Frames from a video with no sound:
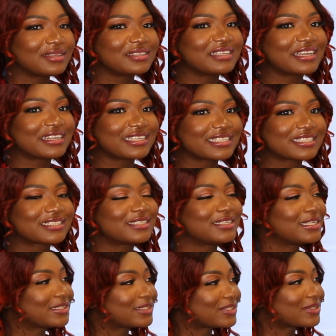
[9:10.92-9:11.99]
Yeah,
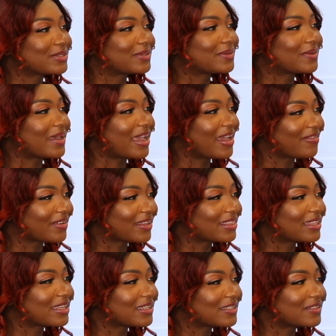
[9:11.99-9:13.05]
listening to
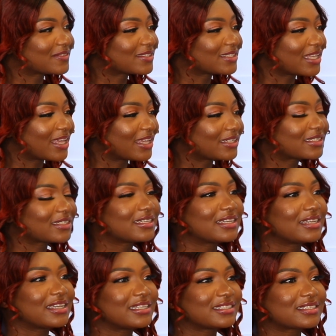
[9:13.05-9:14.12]
everything you've said,
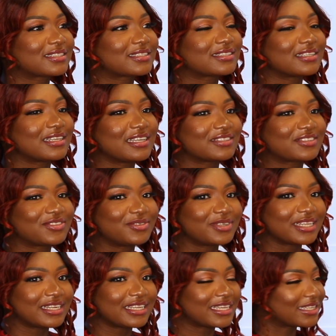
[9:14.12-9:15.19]
it's
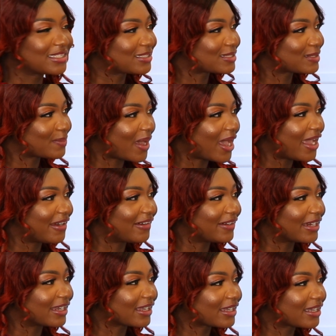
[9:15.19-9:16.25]
really
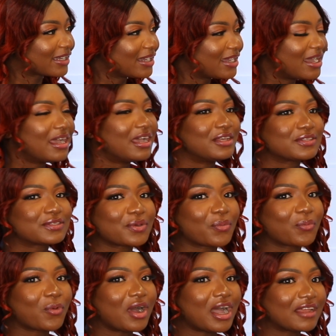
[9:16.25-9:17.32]
inspiring. So
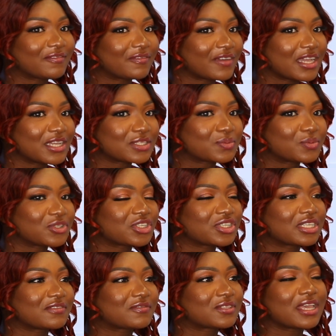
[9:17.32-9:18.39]
what advice would
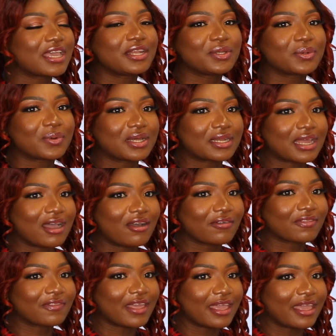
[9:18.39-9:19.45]
you give to anyone
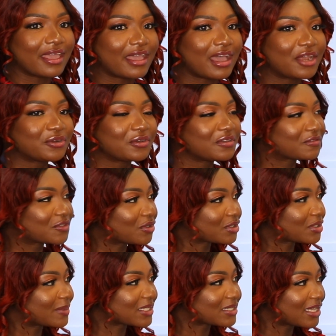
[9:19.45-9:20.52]
out there? I know you've
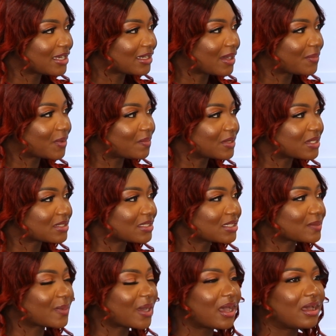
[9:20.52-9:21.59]
talked about setting up a
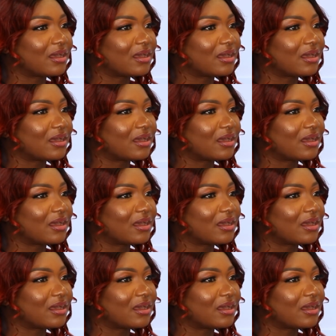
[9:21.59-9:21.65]
business, but